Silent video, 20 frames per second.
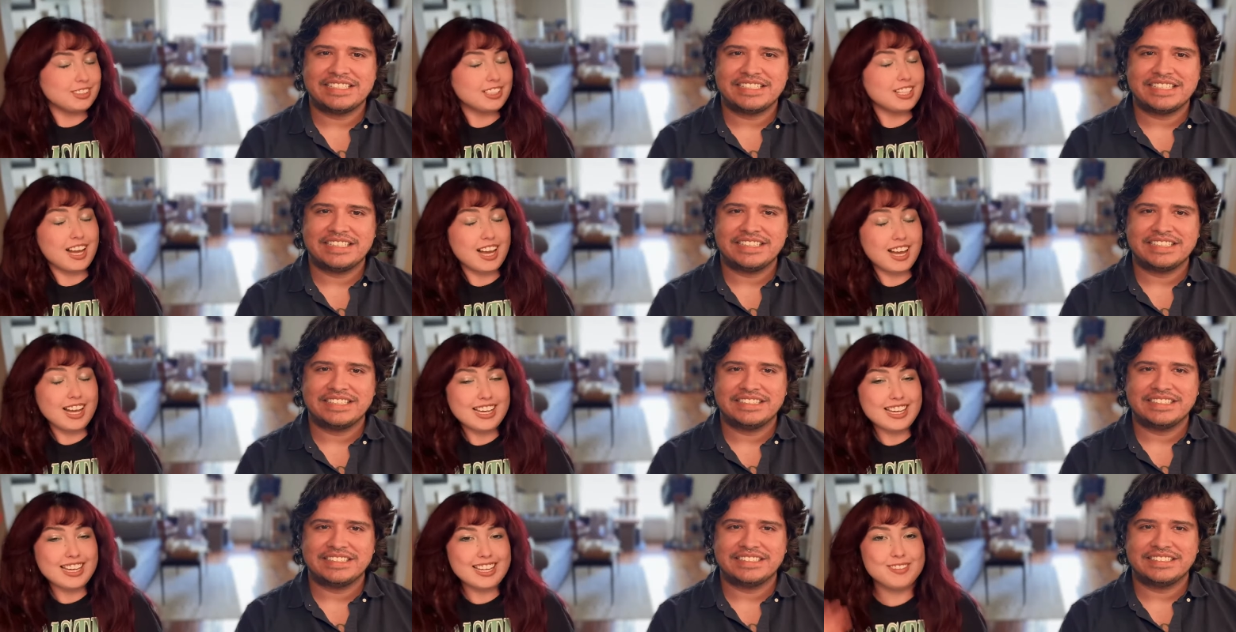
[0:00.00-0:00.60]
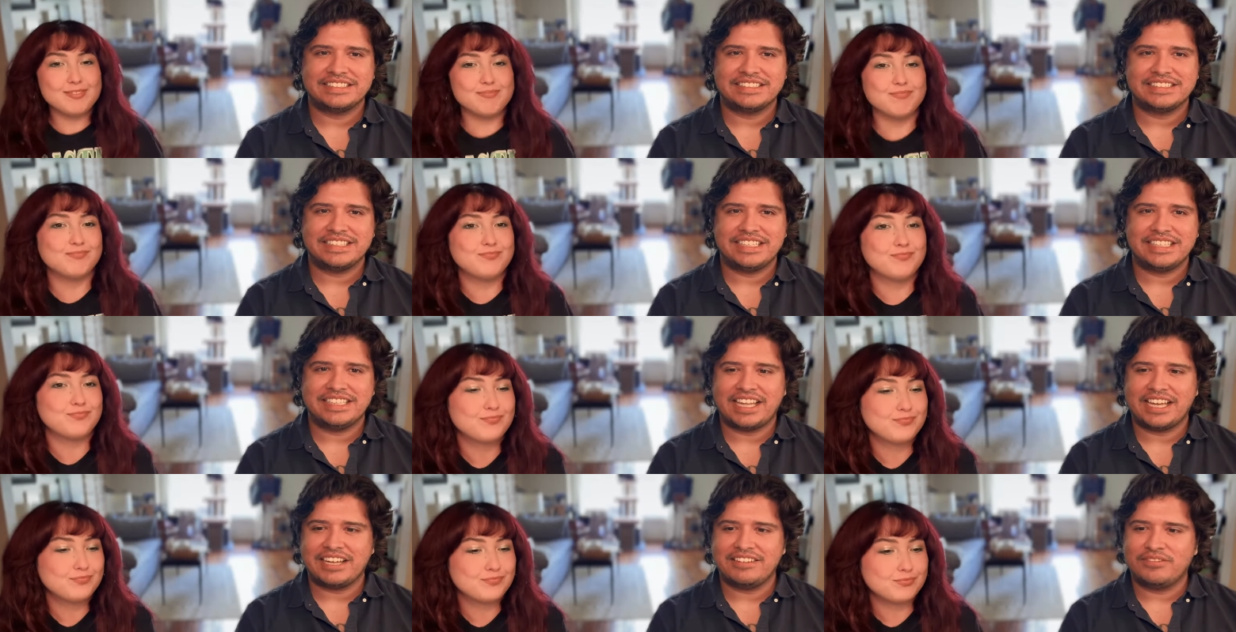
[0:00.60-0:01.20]
Speaker 1: Hi.
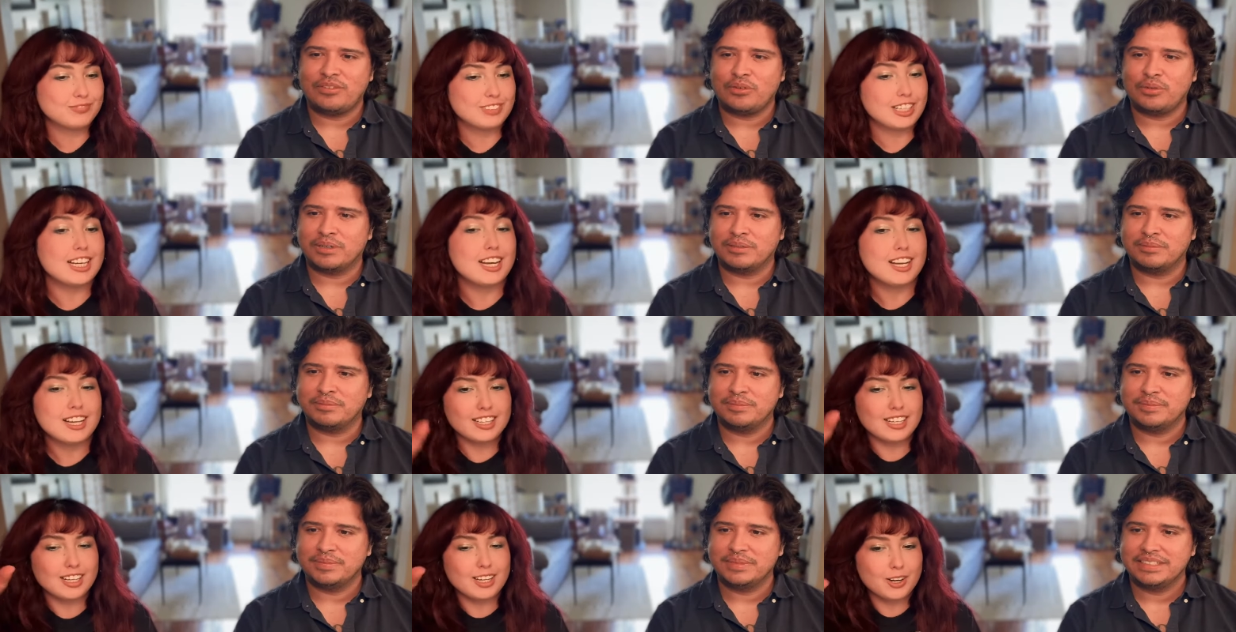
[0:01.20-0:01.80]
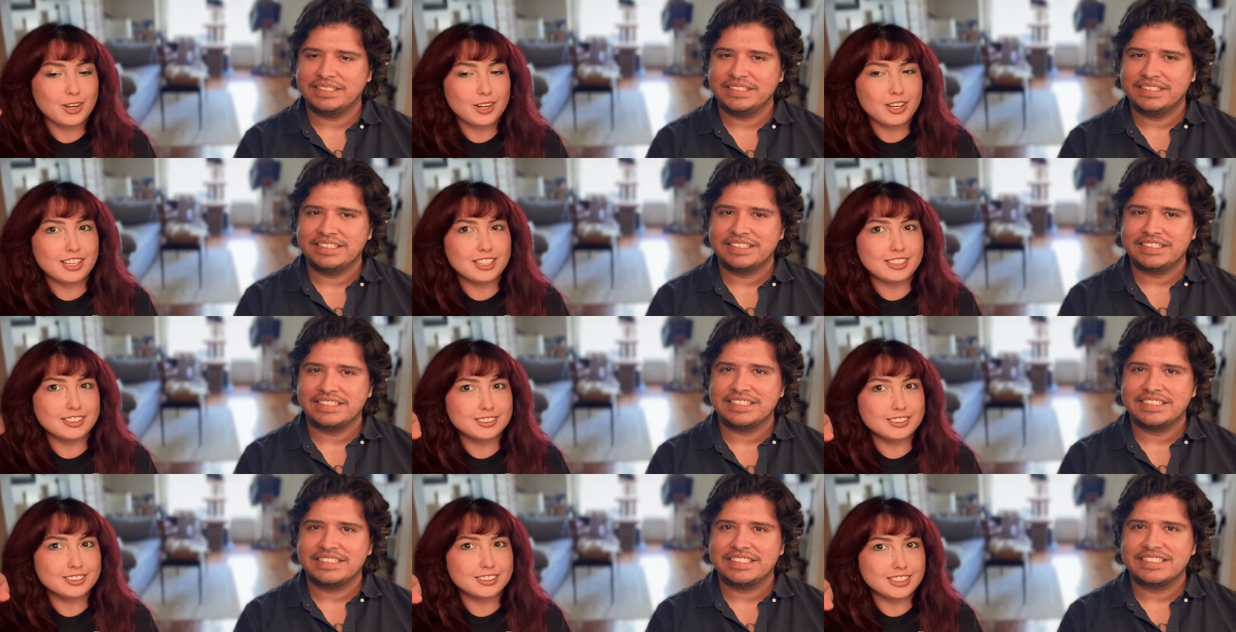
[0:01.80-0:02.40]
Speaker 2: In live form.
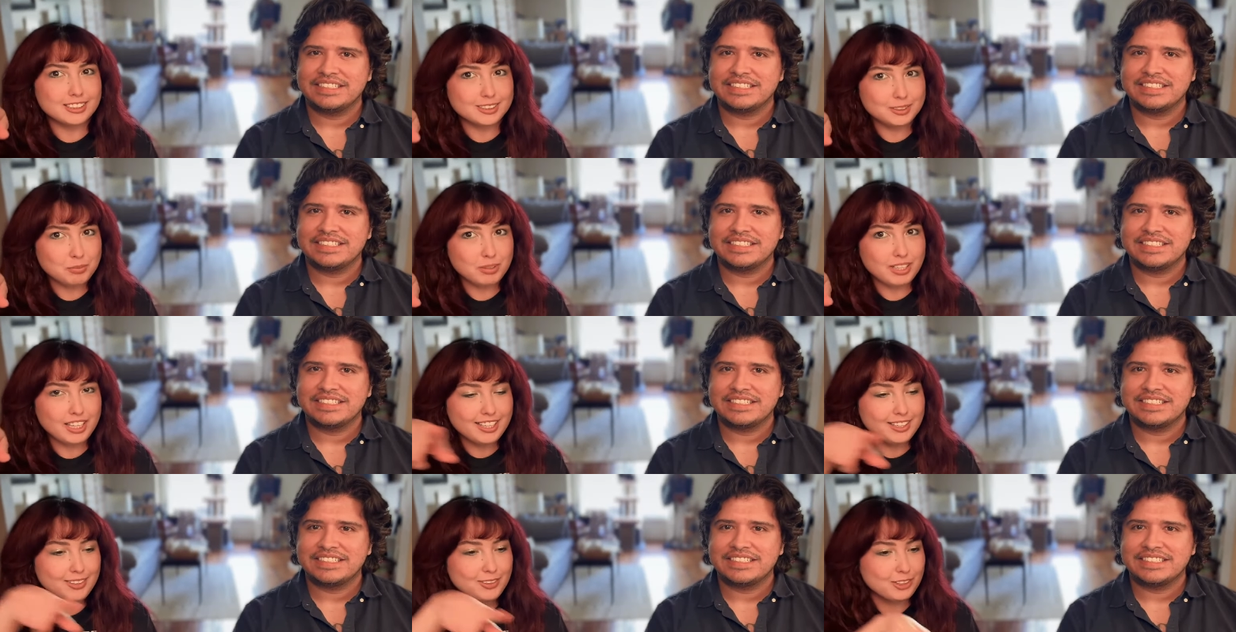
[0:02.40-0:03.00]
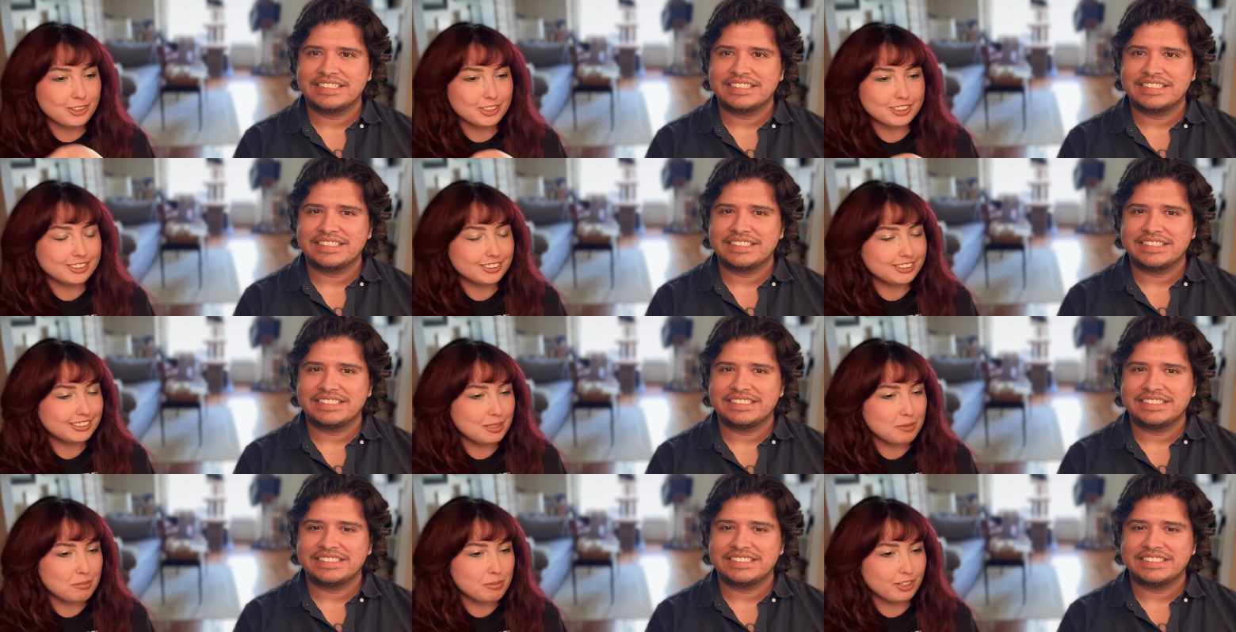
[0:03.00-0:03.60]
Speaker 1: Is this playing or is this
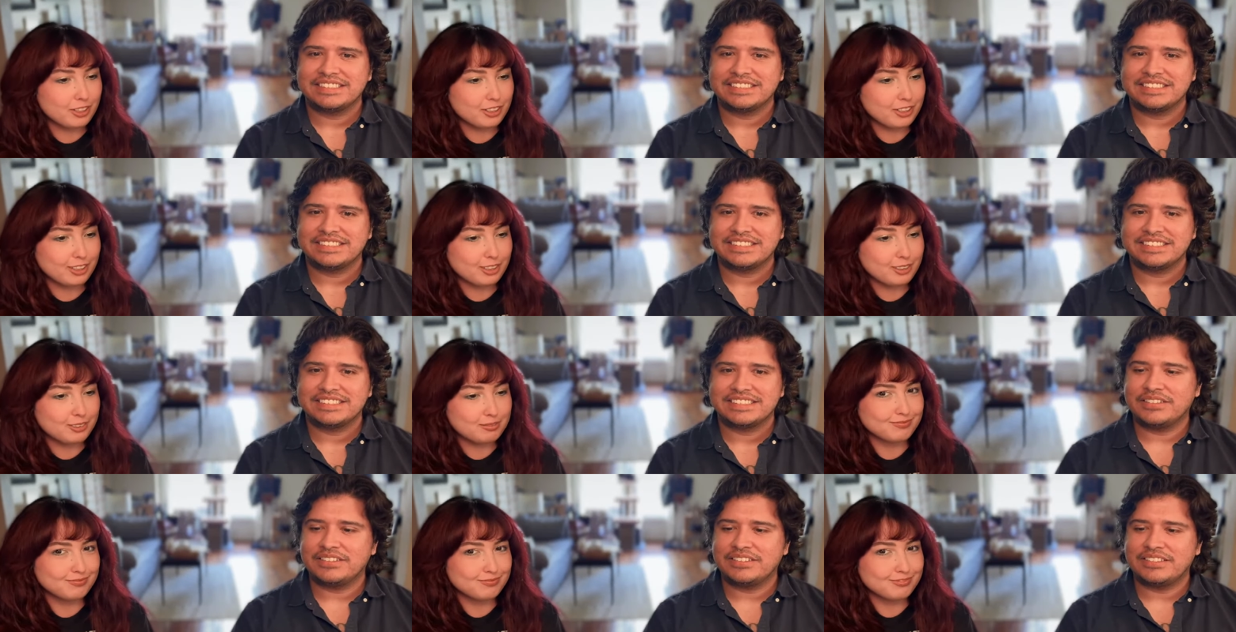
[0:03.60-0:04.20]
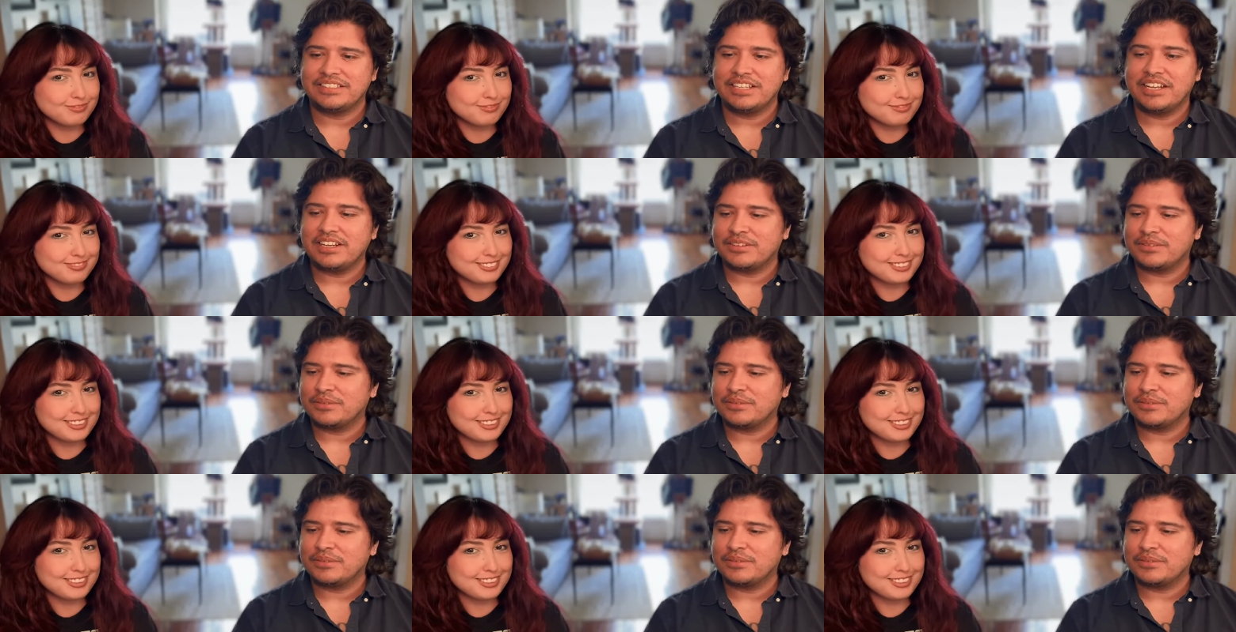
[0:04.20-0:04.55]
going to be audio?
Speaker 2: No,